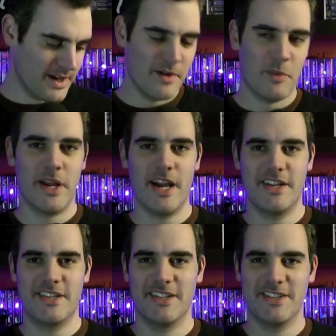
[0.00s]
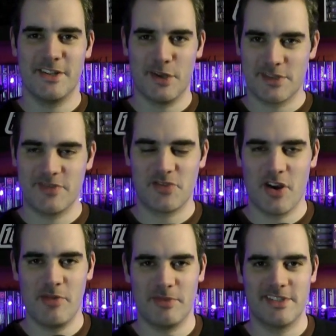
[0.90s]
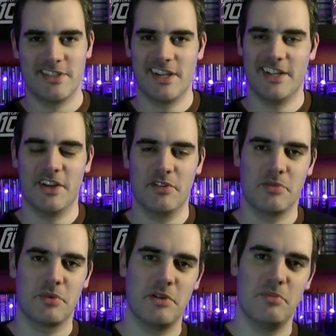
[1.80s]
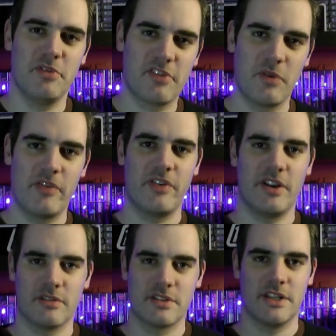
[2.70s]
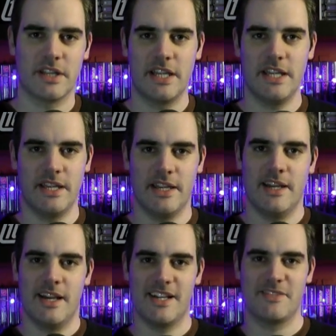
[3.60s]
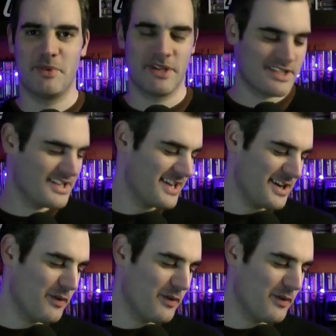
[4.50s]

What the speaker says: We had lots of drama today, though, and I'm going to move swiftly on to the key aspects of the day.